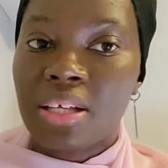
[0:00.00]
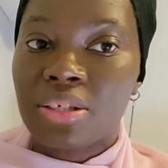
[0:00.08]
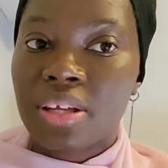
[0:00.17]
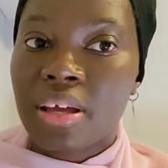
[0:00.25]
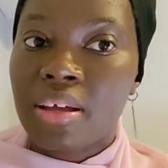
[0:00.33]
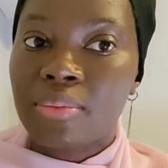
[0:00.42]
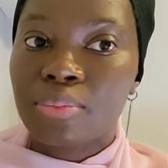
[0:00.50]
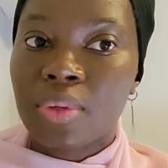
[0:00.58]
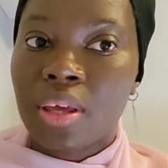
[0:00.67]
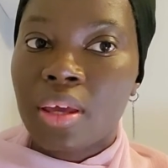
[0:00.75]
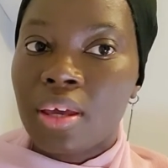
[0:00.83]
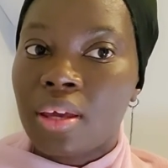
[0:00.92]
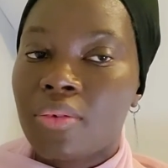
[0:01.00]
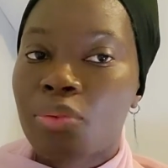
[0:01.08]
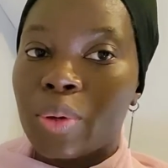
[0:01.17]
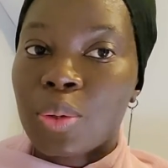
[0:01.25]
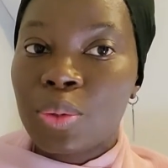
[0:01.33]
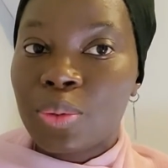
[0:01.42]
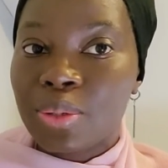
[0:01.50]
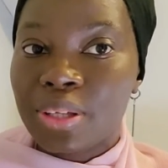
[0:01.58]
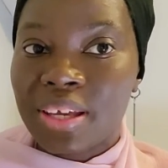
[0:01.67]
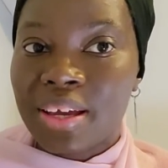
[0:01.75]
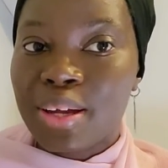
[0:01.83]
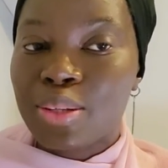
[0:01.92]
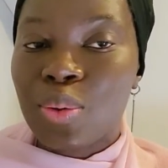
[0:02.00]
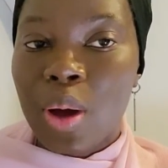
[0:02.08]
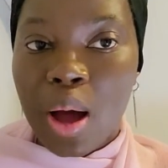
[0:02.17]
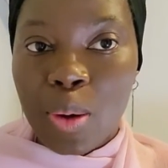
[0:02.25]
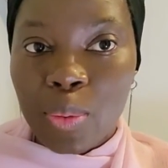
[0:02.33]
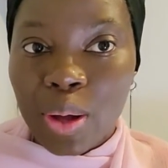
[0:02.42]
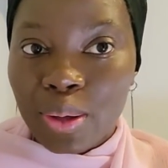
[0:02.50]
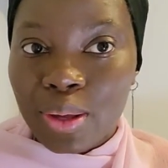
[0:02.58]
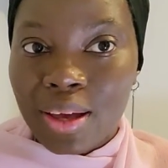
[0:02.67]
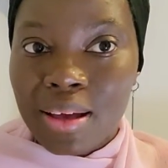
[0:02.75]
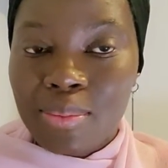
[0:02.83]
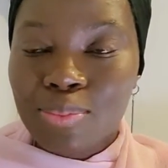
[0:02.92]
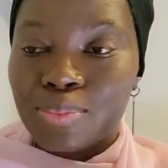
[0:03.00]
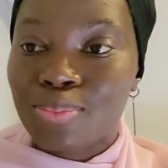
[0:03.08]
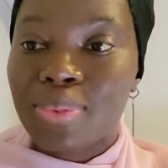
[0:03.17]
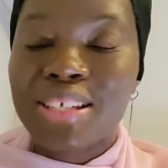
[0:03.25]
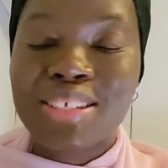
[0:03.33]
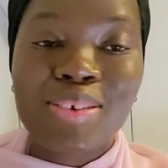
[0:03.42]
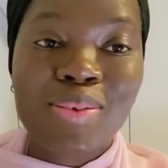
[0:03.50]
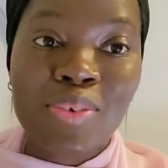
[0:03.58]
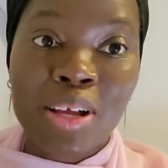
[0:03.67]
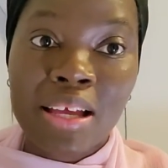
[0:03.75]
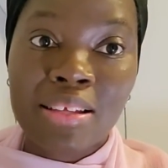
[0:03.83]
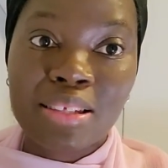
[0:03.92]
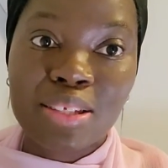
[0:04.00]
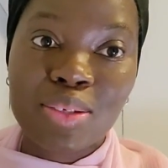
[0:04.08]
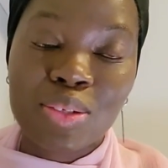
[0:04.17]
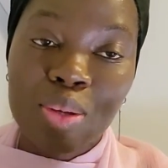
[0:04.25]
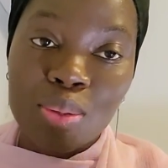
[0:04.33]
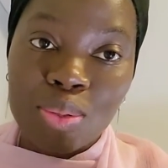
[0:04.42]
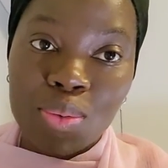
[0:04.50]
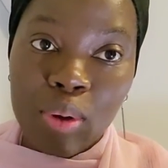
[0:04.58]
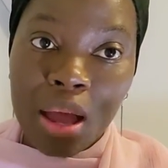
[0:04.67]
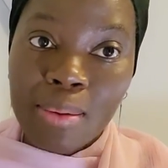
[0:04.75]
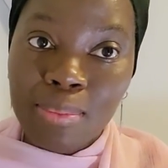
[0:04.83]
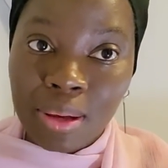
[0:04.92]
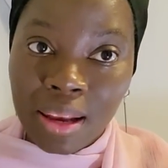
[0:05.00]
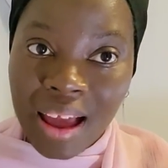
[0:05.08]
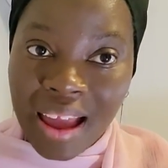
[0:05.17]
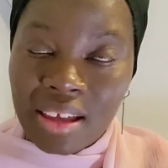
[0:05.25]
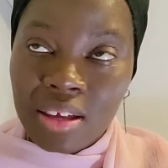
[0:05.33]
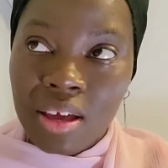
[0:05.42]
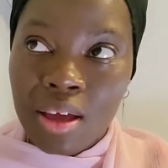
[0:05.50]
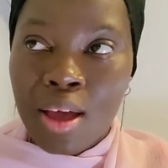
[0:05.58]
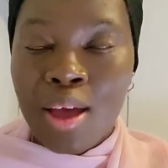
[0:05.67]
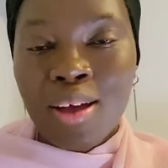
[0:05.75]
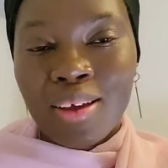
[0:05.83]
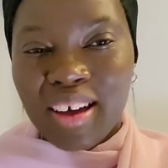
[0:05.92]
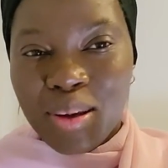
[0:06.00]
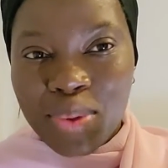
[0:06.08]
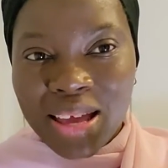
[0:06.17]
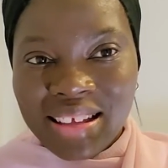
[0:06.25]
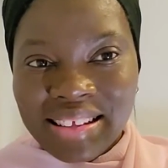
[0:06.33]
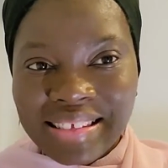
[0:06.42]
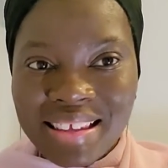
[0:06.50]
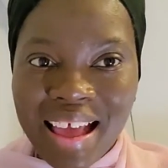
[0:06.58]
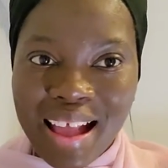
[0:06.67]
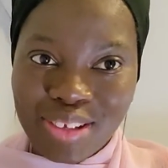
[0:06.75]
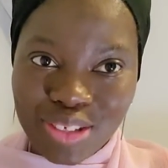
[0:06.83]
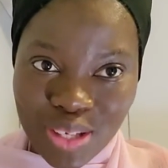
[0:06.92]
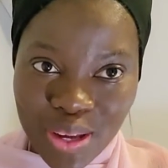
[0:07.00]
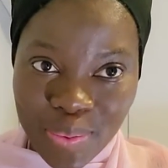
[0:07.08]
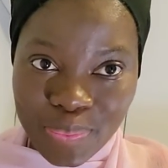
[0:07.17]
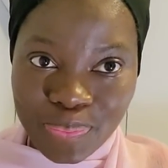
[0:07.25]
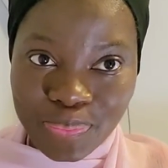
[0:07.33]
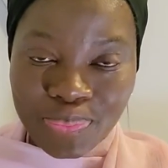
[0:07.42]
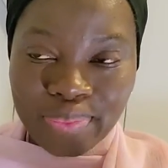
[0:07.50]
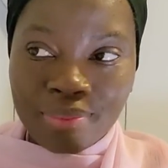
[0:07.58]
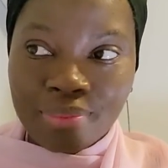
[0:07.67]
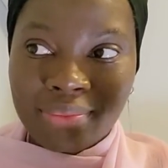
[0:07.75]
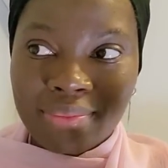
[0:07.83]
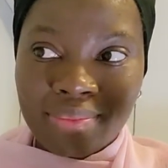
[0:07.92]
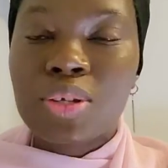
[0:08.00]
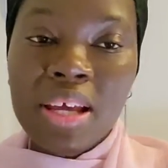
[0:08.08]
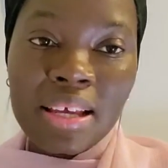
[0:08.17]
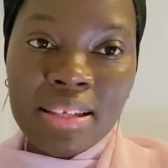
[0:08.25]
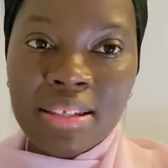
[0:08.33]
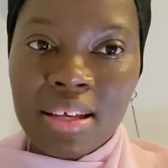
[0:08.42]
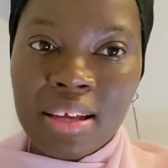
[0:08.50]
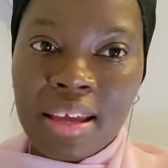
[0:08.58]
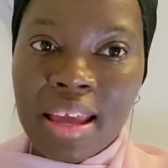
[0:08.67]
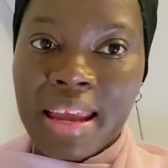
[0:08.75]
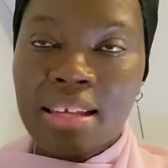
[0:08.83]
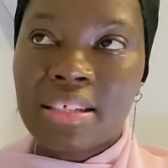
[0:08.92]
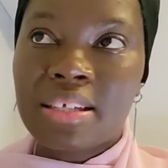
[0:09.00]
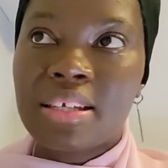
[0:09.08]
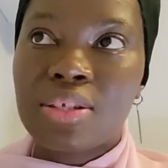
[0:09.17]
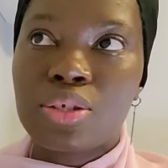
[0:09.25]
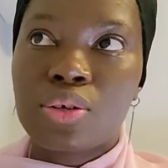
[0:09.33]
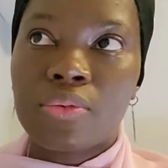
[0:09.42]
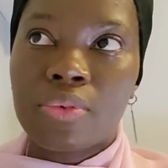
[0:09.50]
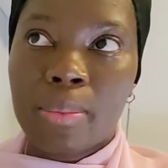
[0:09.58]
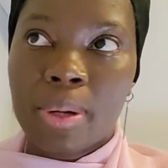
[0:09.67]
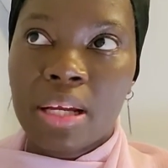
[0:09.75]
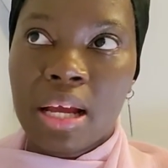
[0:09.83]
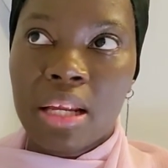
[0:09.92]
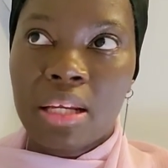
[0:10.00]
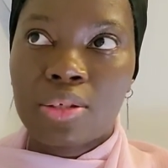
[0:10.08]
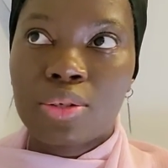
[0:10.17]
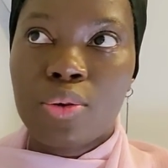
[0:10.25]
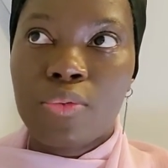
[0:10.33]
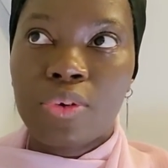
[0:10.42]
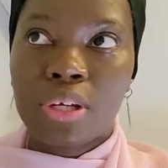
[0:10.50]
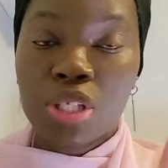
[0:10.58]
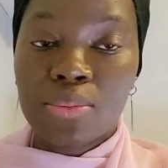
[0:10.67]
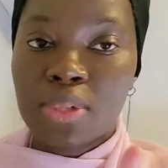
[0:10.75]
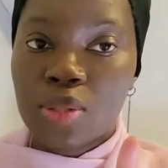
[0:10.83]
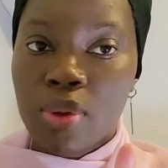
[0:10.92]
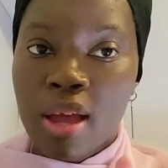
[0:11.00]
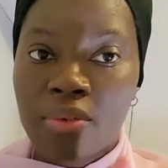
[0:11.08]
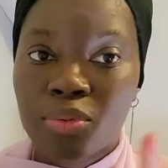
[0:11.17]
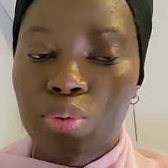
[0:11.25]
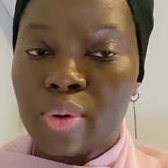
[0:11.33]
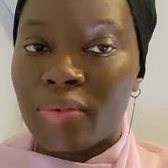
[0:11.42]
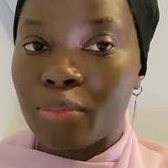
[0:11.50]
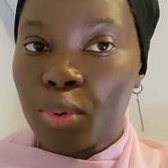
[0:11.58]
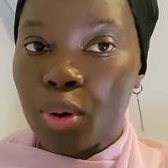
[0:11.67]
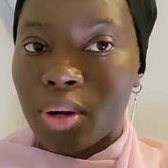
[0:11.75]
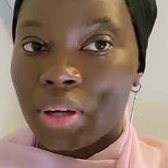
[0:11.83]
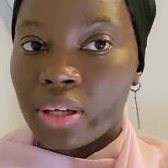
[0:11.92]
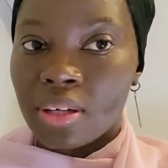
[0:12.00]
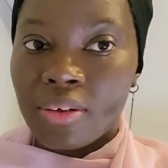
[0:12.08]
Aisha. If you're new here, you are welcome. Please don't forget to subscribe, like, comment, and share. Today is the 18th of Ramadan, so which means we have 12 more